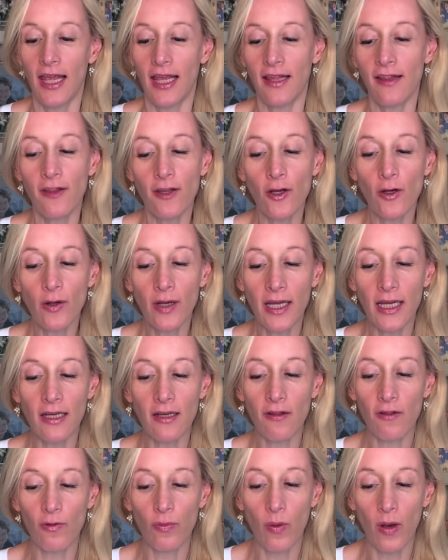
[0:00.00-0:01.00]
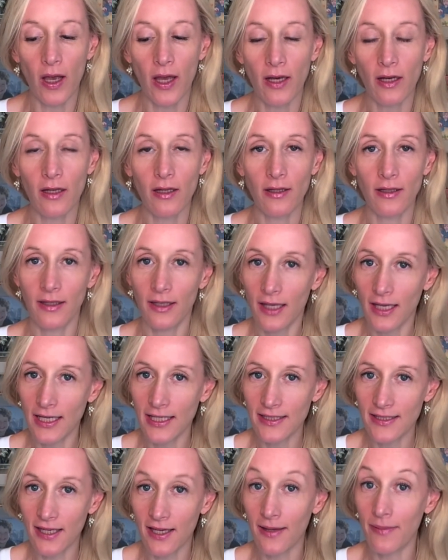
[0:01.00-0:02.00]
Is it okay to swaddle
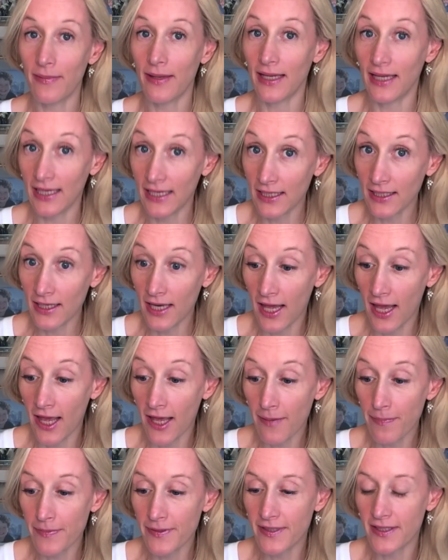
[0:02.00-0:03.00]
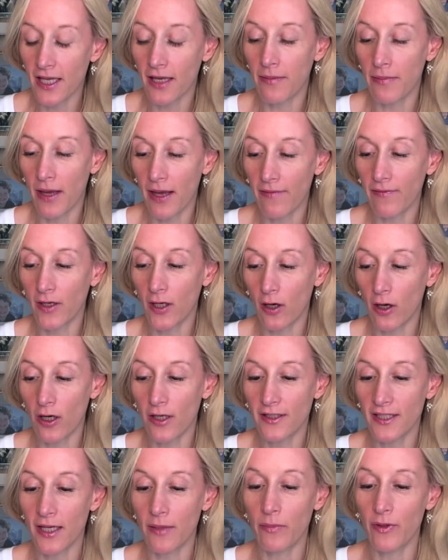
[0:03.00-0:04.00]
nighttime and naps? I'm having
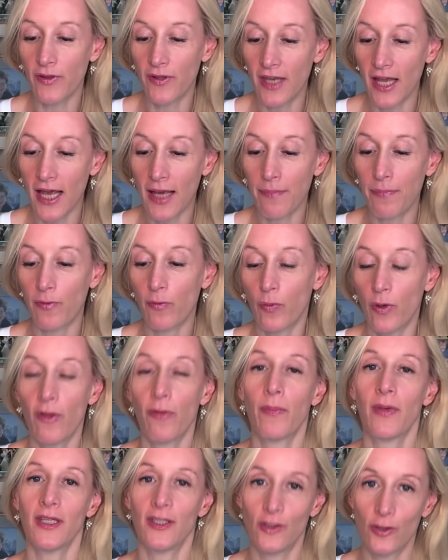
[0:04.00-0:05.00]
hard time with naps with my